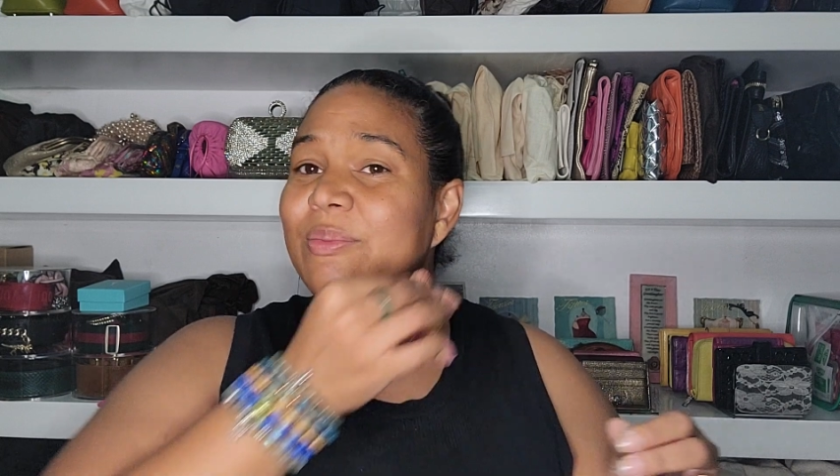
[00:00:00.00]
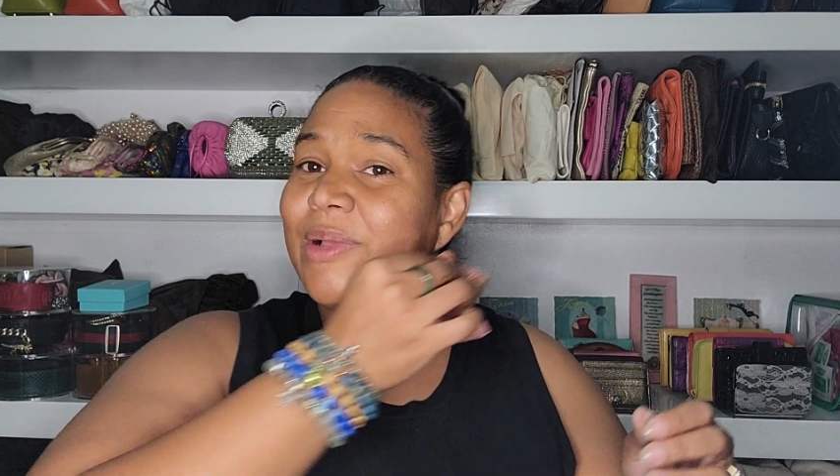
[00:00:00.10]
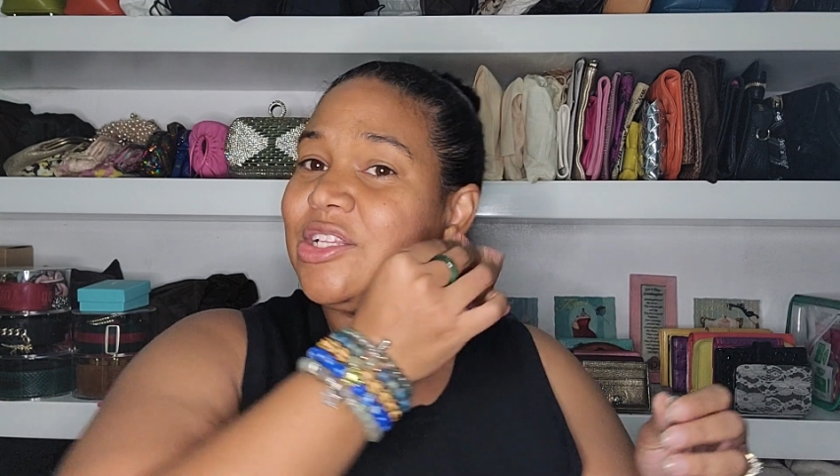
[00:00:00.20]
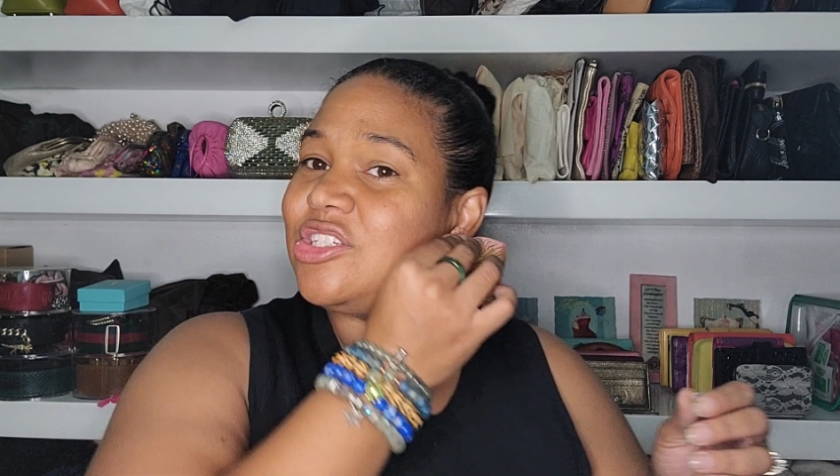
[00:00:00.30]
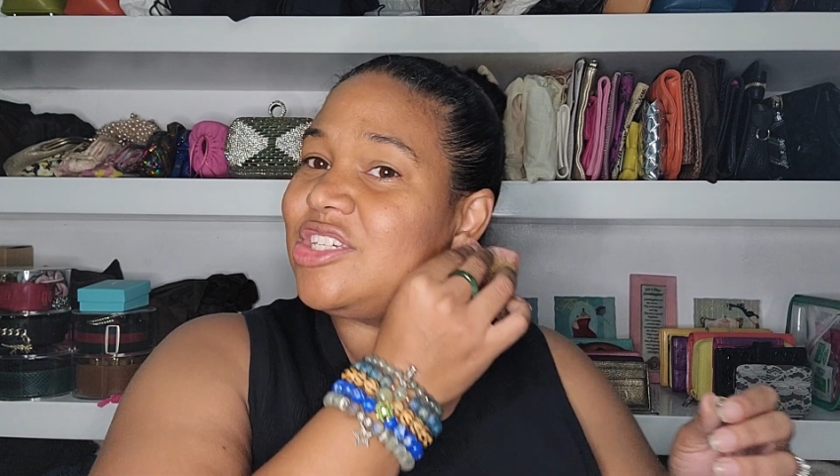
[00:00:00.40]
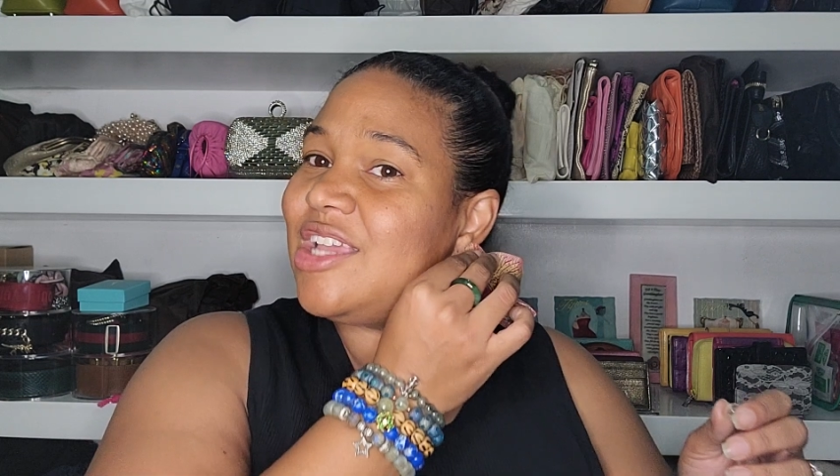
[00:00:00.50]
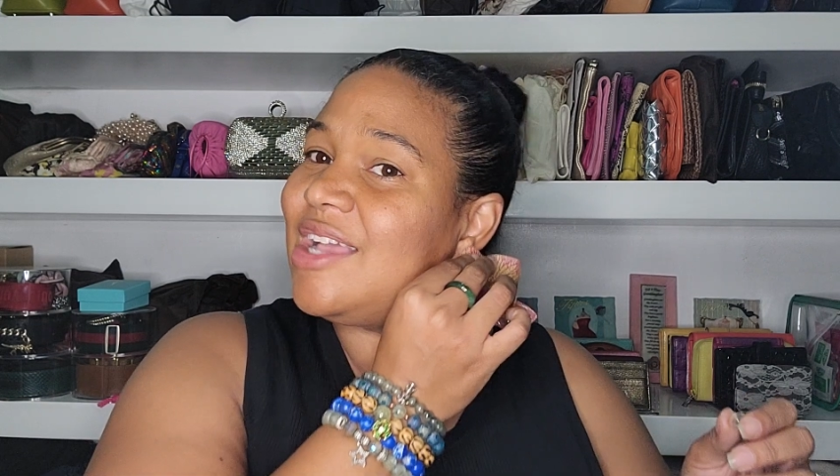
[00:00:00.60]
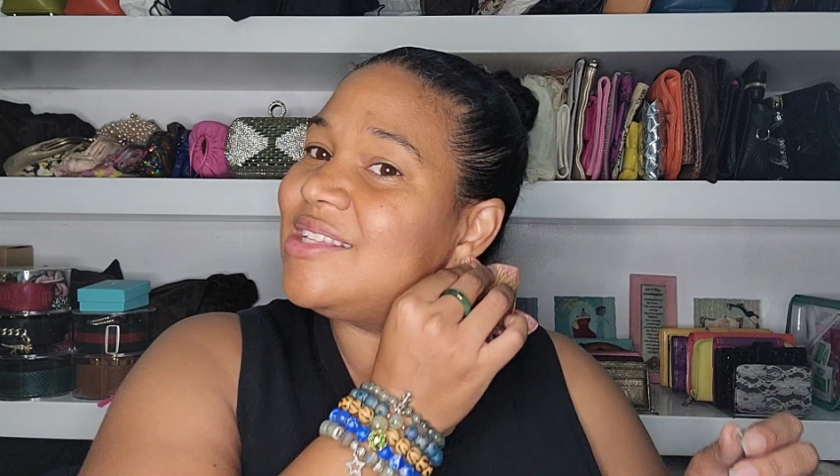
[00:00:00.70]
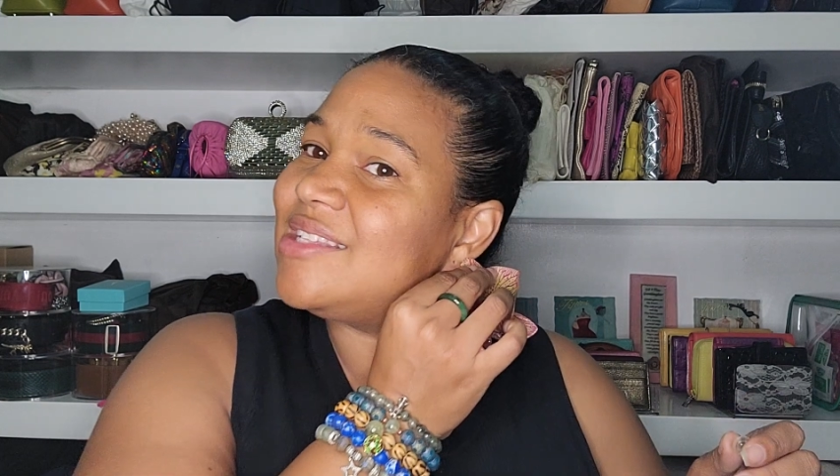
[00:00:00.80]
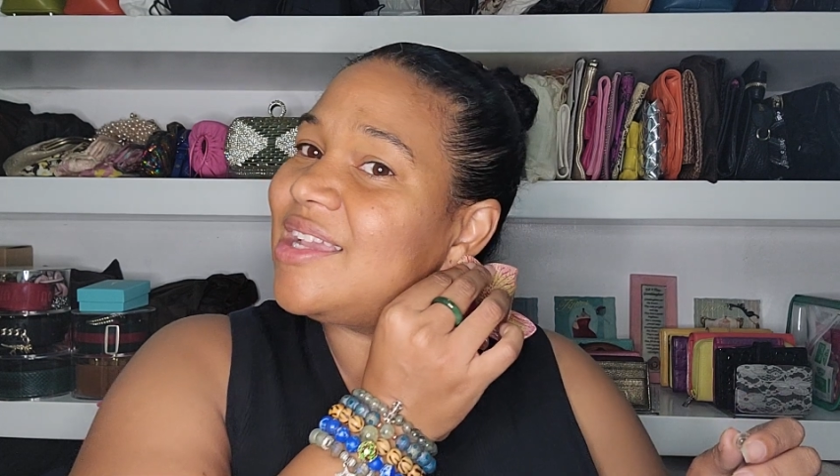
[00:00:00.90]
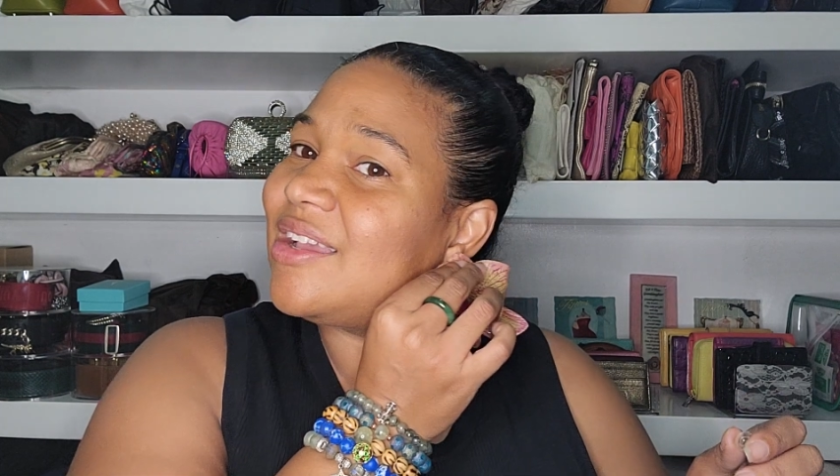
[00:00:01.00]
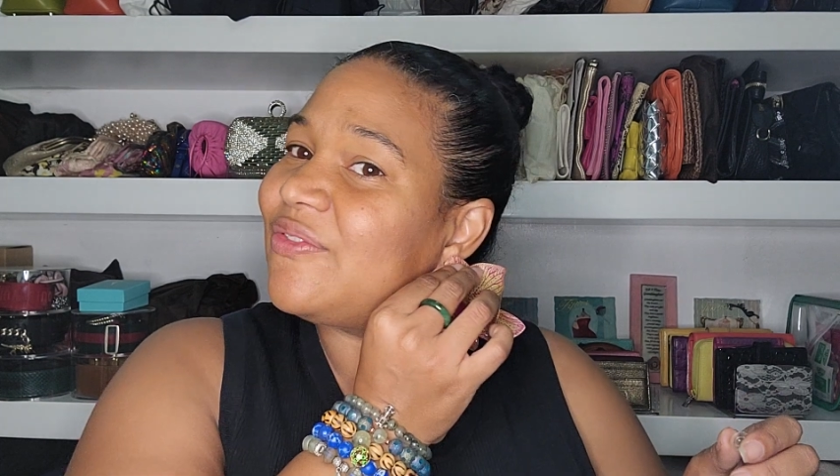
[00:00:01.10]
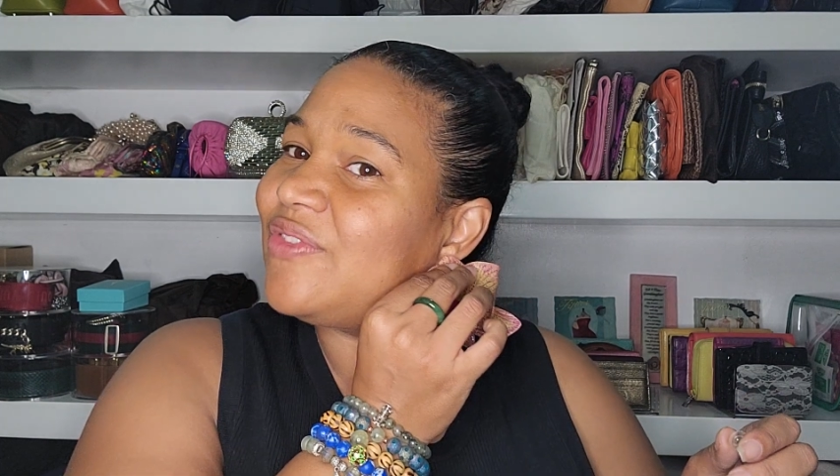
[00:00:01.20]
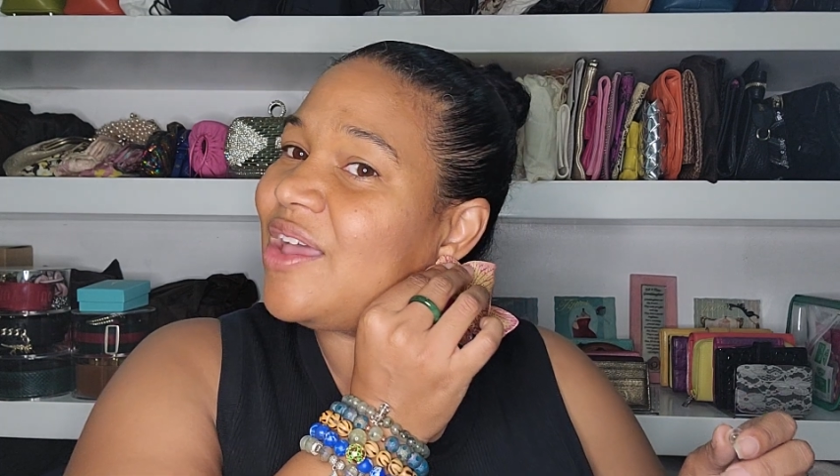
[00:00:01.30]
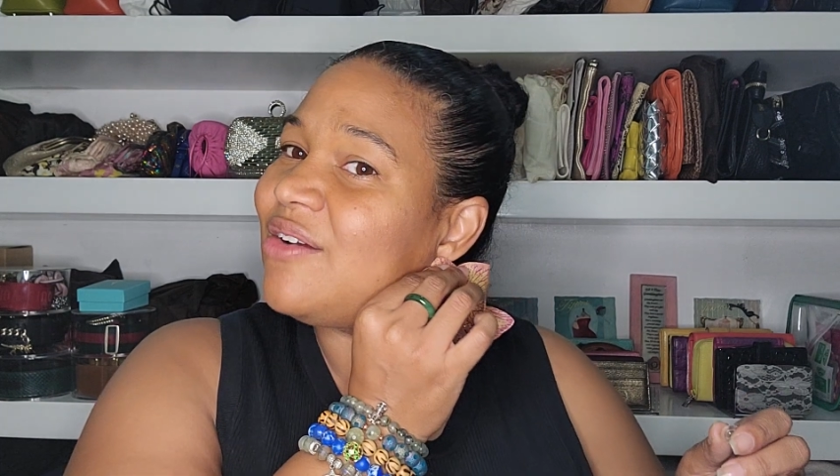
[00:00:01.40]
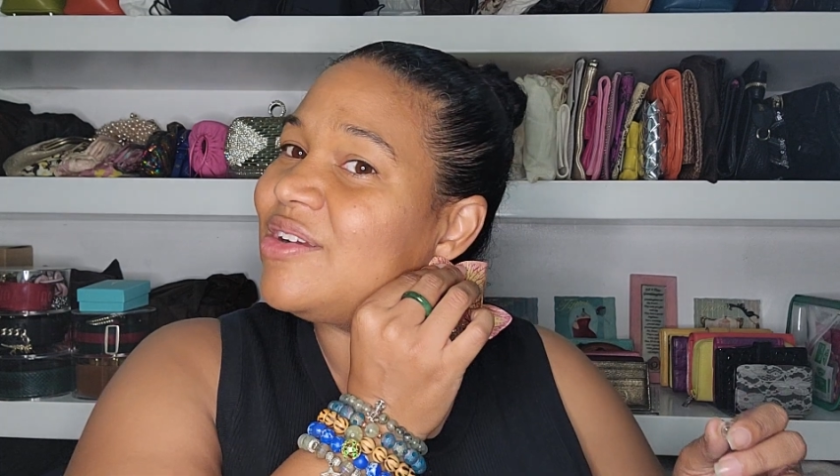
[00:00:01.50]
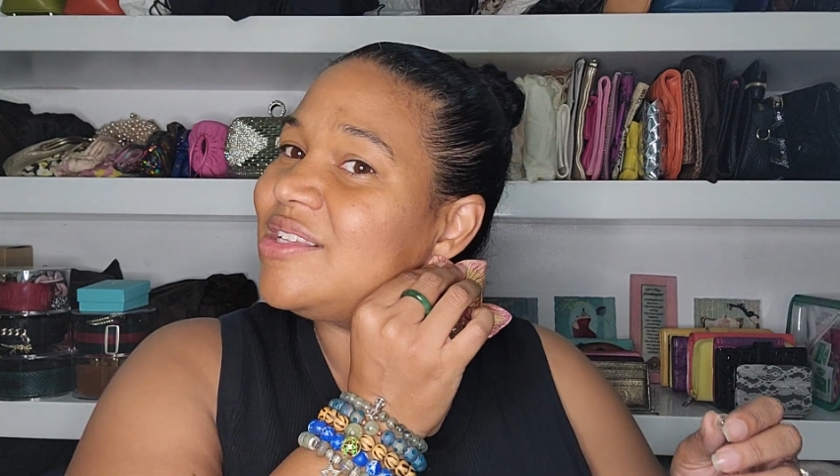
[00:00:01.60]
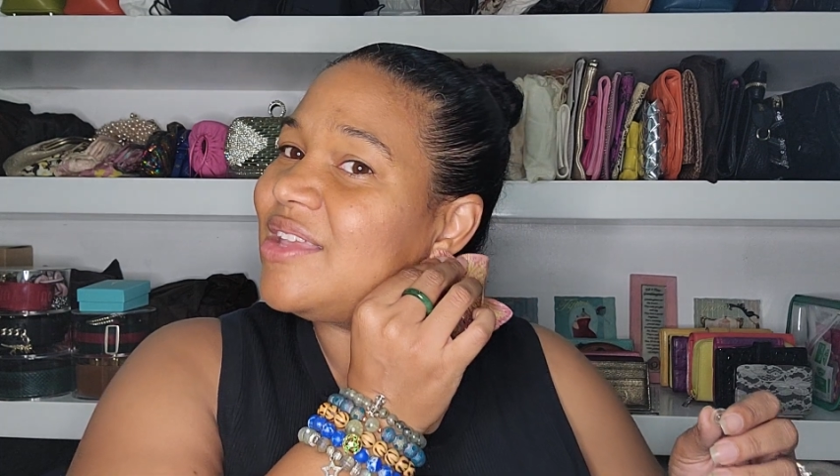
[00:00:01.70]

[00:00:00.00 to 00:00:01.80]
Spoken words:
but she has like flowers.